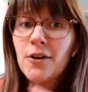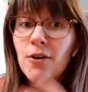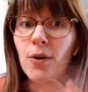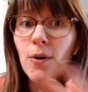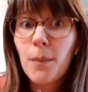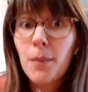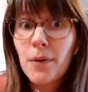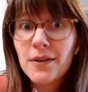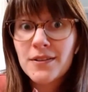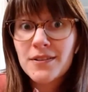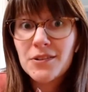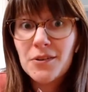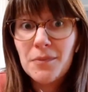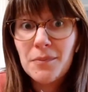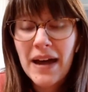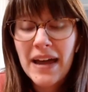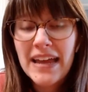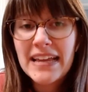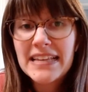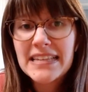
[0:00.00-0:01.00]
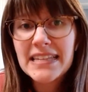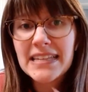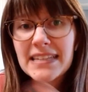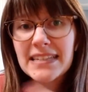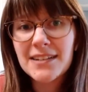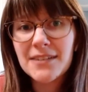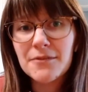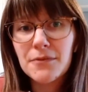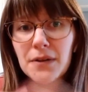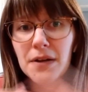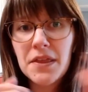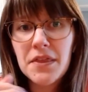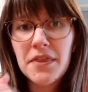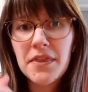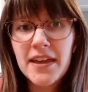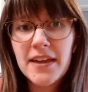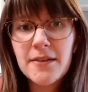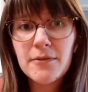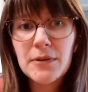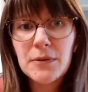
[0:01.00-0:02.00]
or personal biases of what
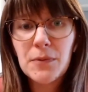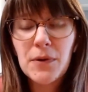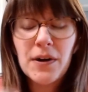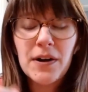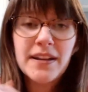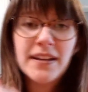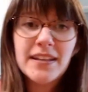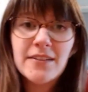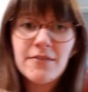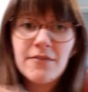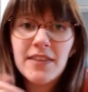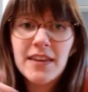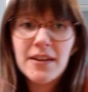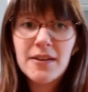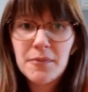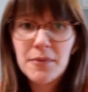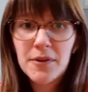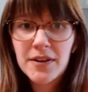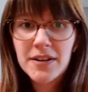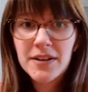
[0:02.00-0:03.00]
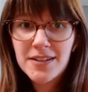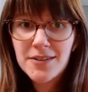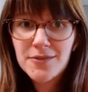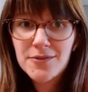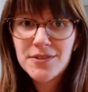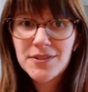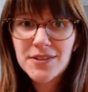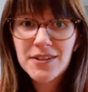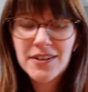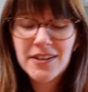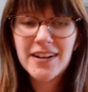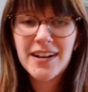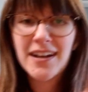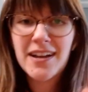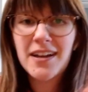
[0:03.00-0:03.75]
they would want if they were a user,